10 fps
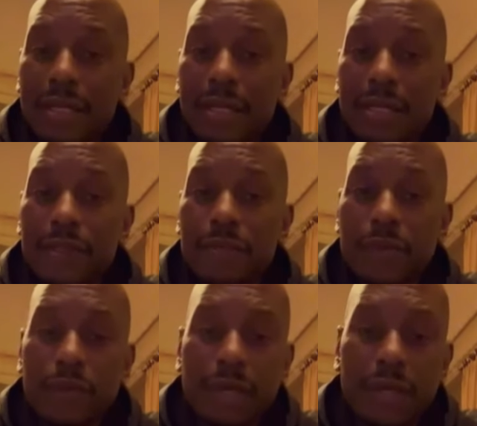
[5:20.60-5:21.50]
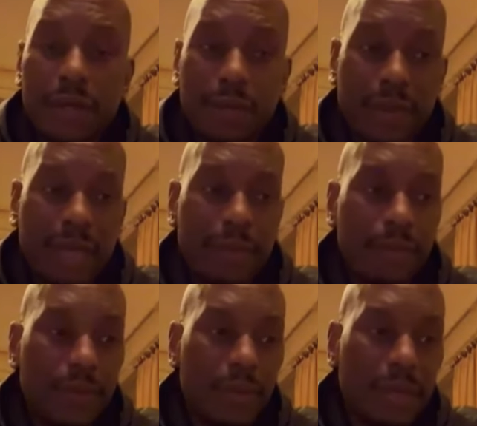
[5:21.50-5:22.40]
I did this movie called
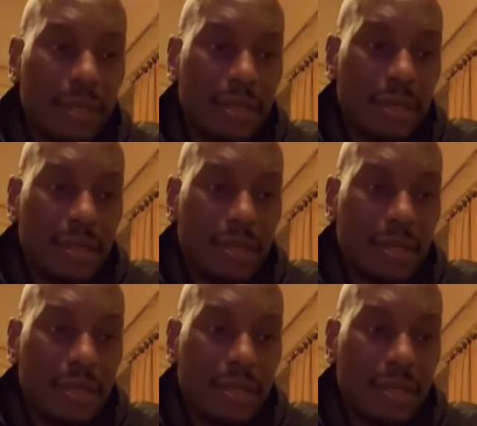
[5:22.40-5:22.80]
Baby Boy.